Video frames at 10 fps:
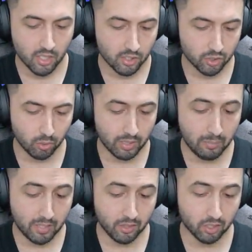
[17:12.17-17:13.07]
So what are
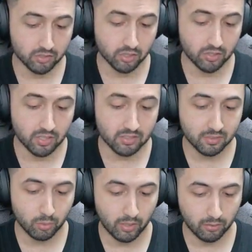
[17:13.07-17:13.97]
my thoughts on this?
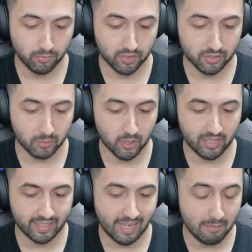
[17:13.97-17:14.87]
Well, first of all,
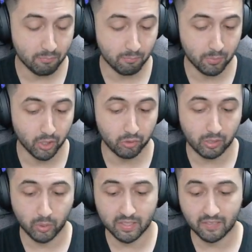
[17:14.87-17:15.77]
again, I'm blown
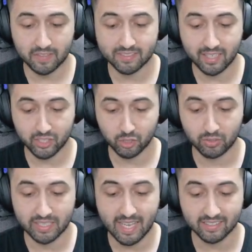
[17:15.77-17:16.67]
away that this
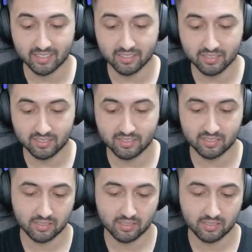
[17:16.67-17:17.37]
actually exists.